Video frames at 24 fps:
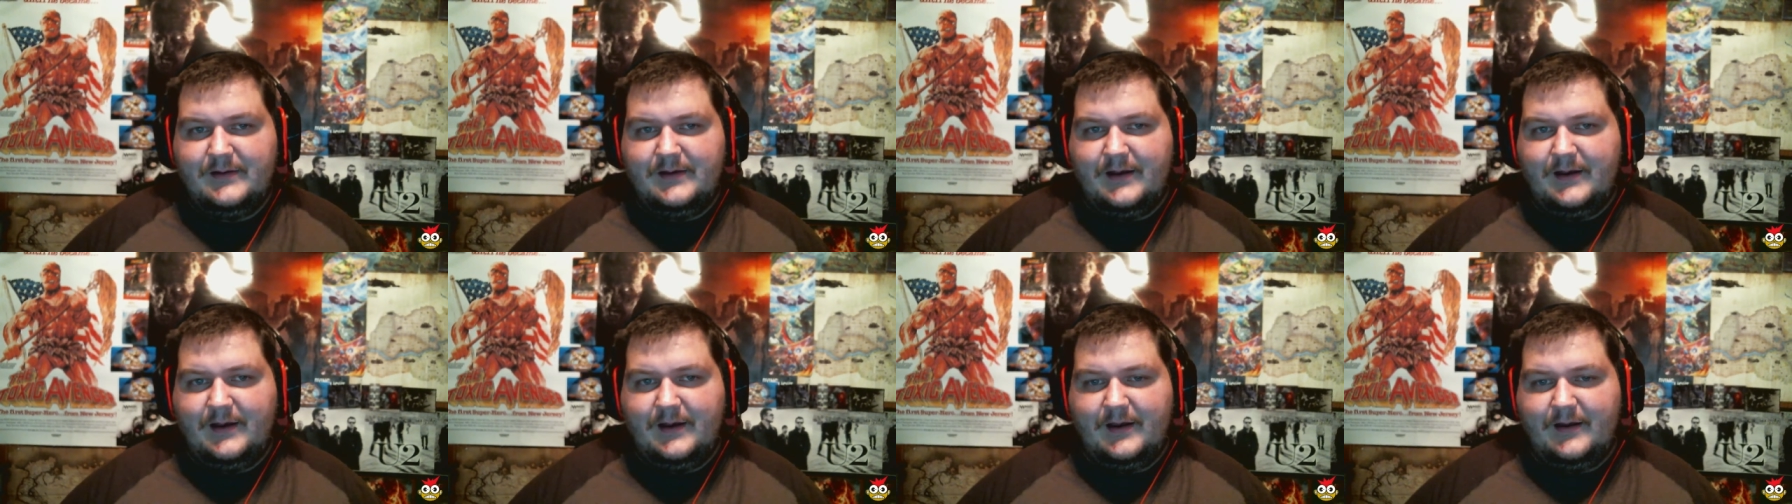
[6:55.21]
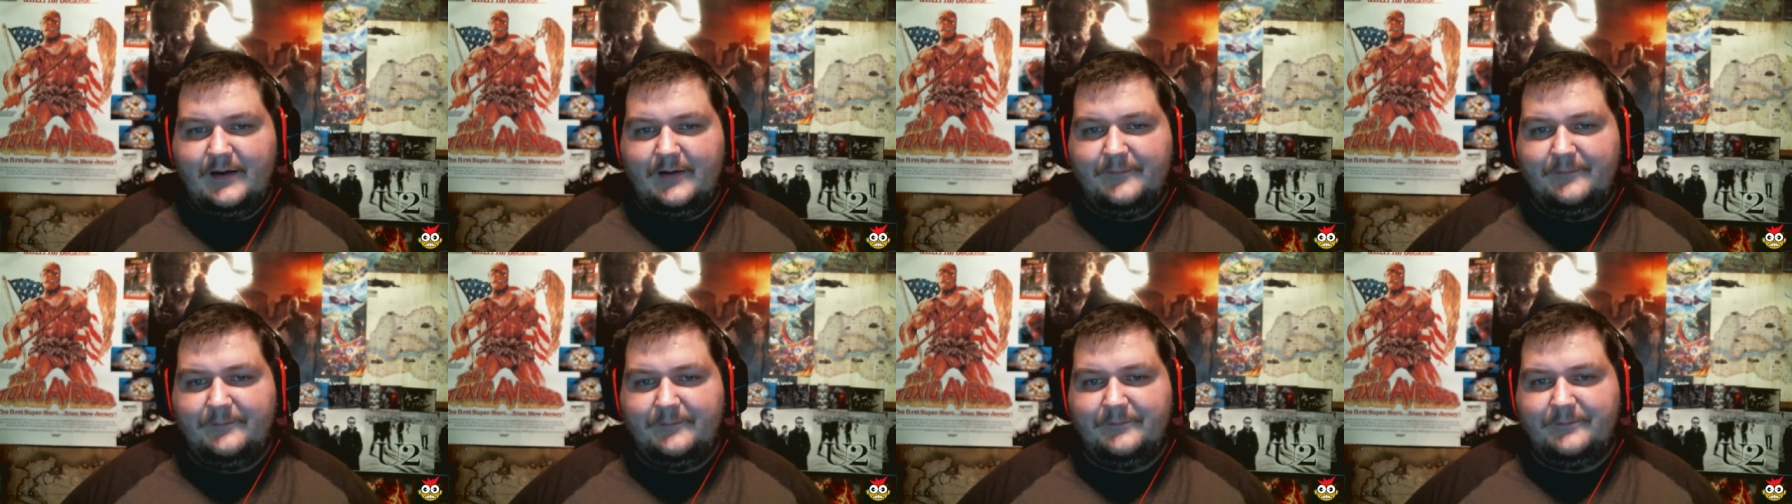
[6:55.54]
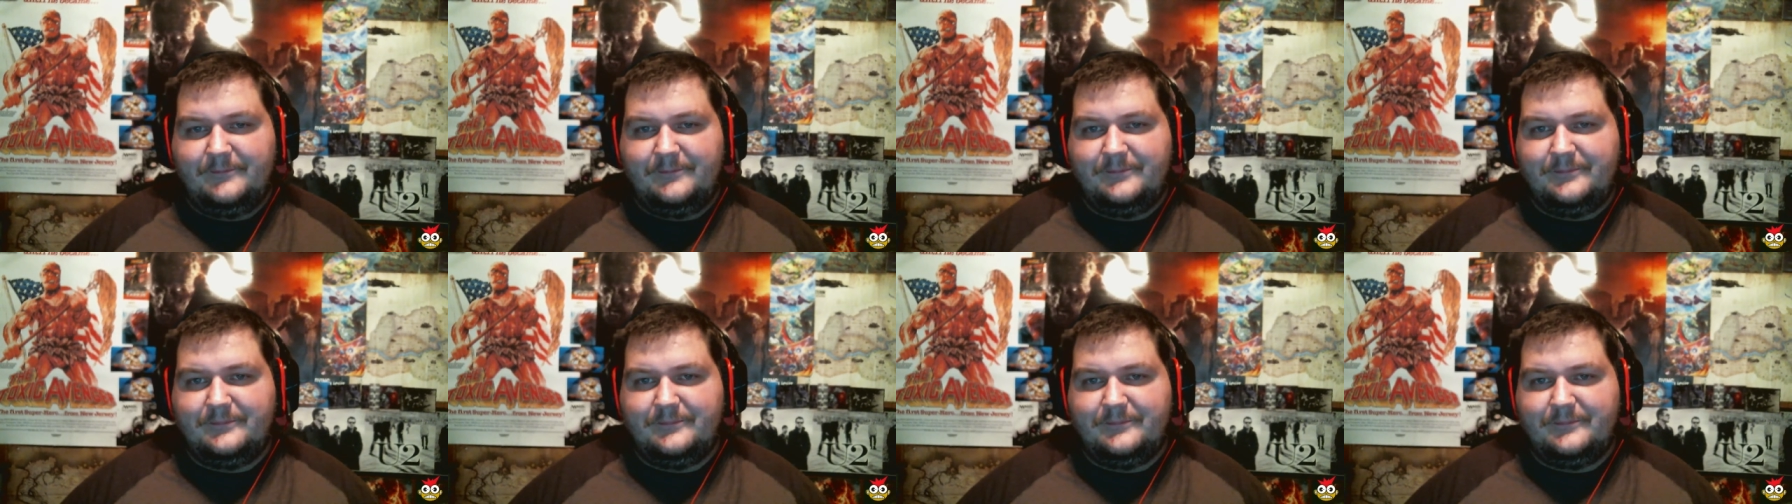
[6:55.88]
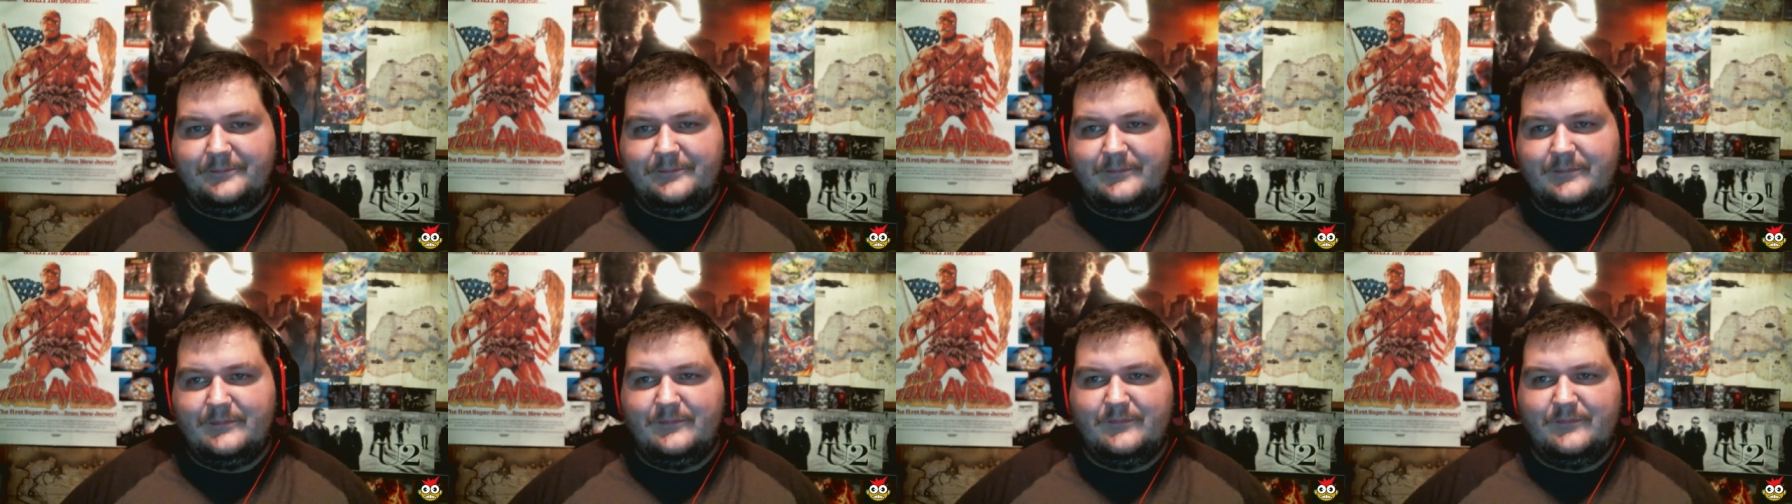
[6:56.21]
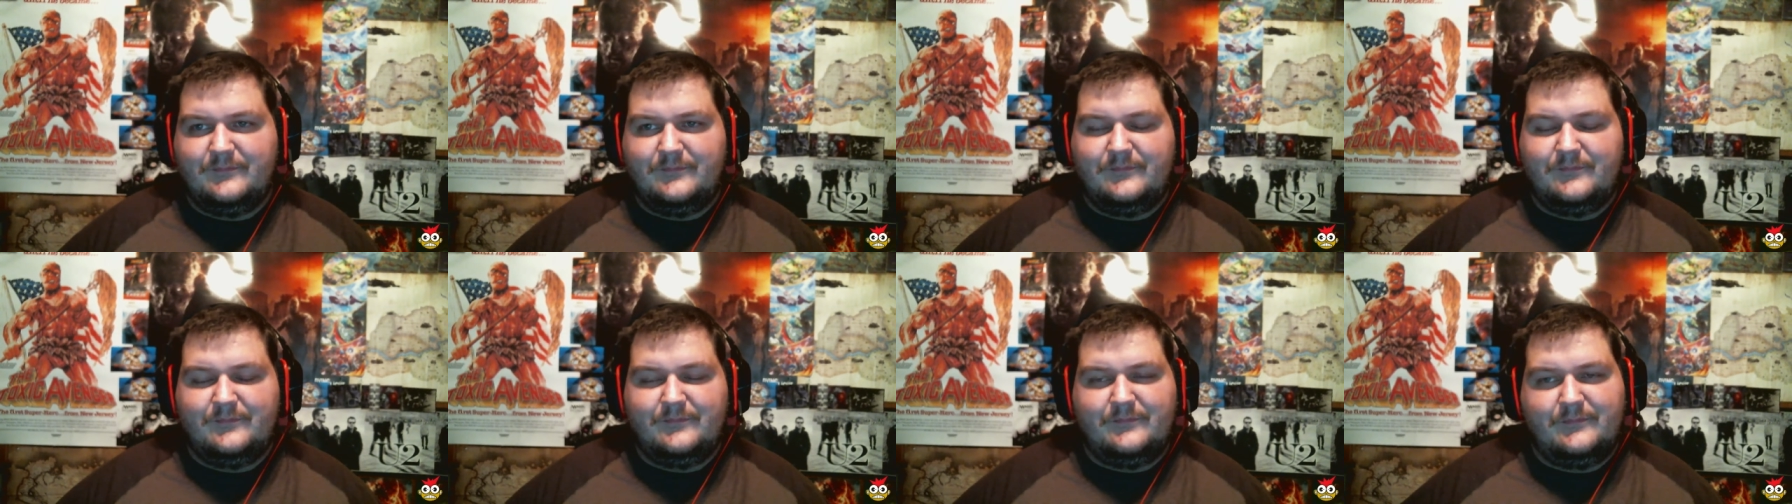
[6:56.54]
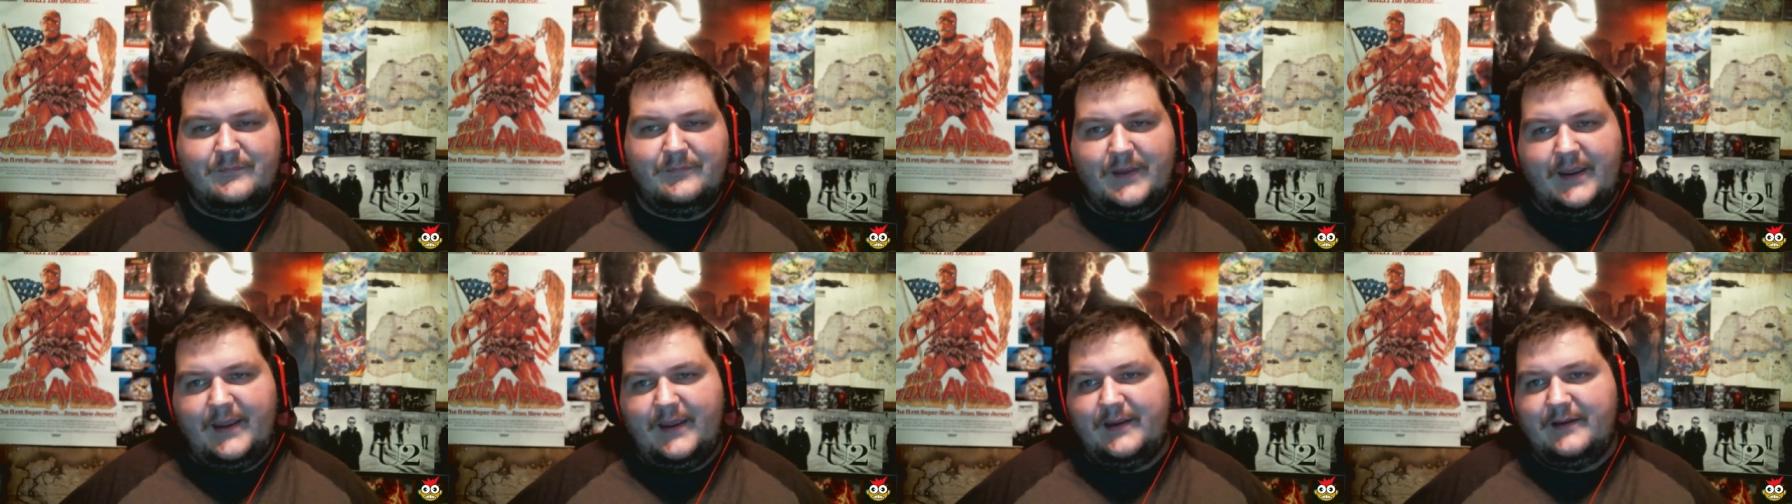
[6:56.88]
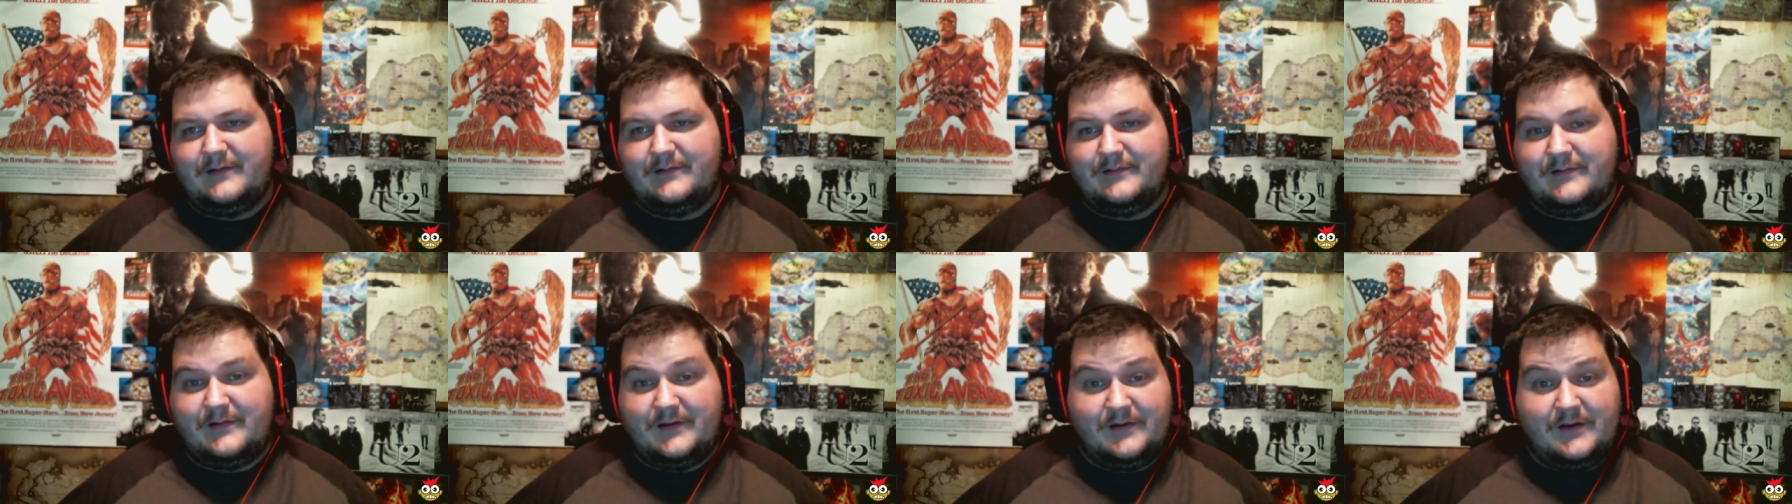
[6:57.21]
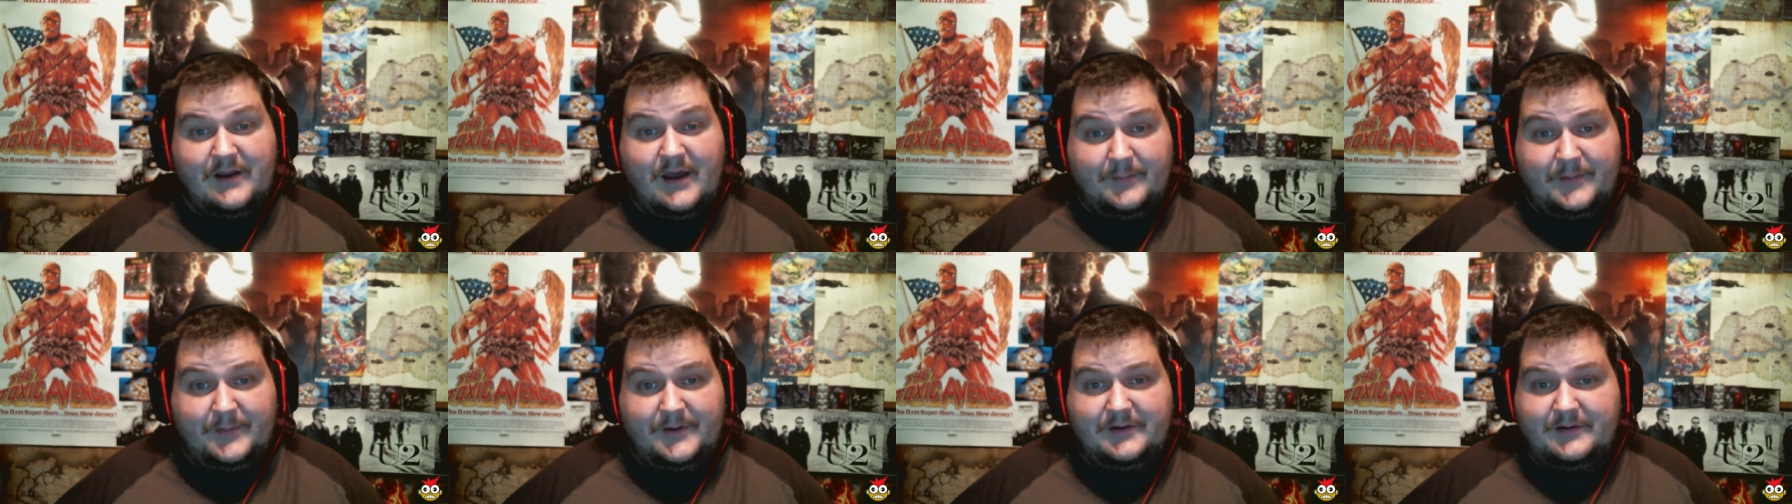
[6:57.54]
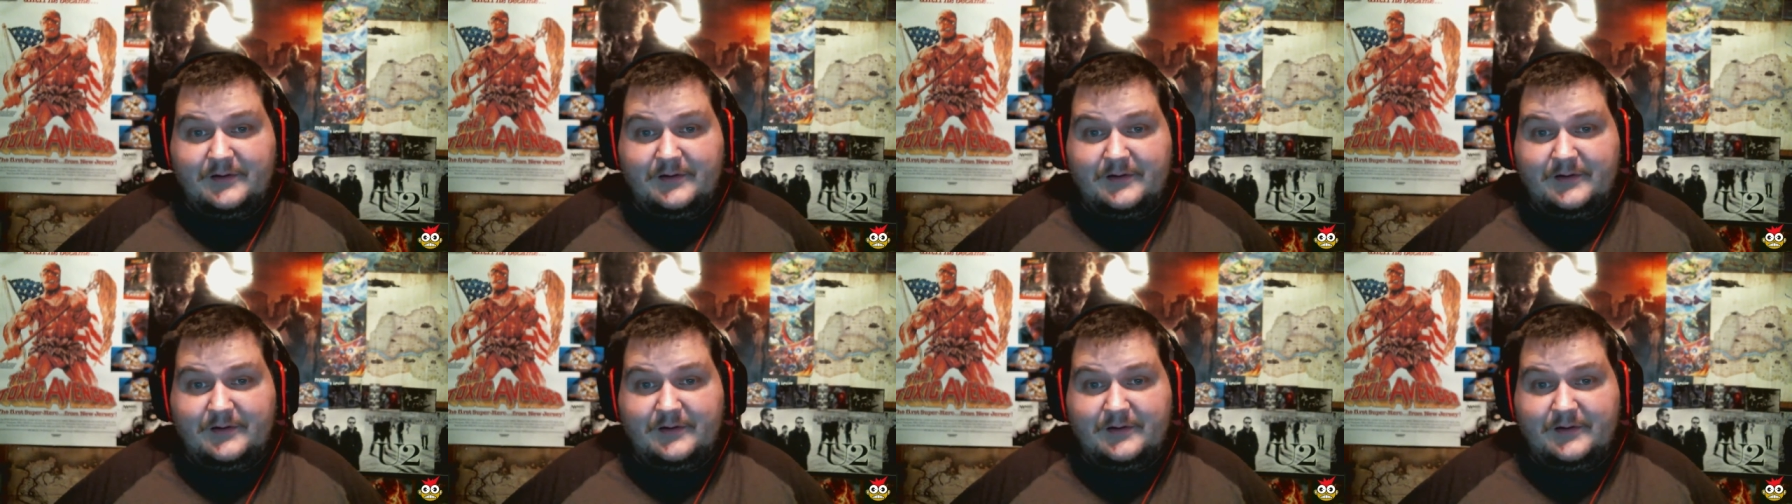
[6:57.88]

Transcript: um, and Konami.